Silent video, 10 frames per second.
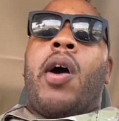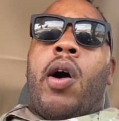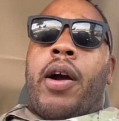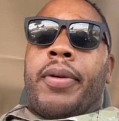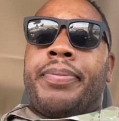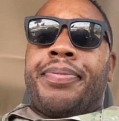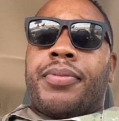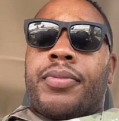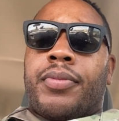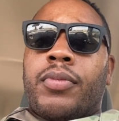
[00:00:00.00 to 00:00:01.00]
are.
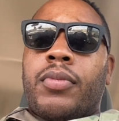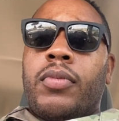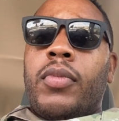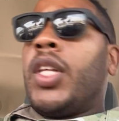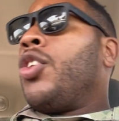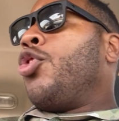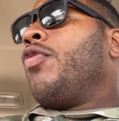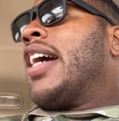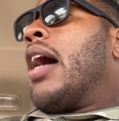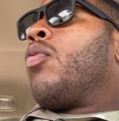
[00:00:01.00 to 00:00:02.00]
You
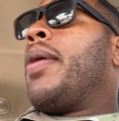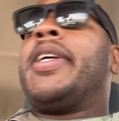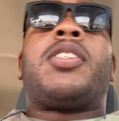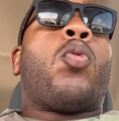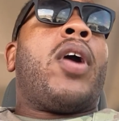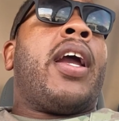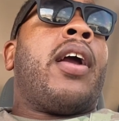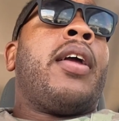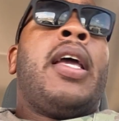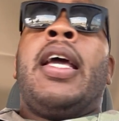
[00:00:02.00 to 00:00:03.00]
got women to
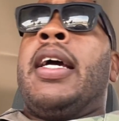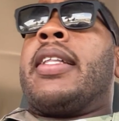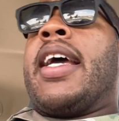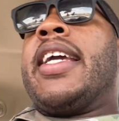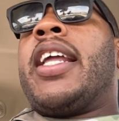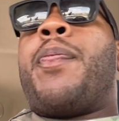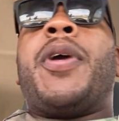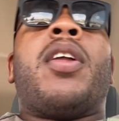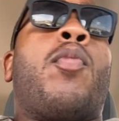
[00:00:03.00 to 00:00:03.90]
where they get up in the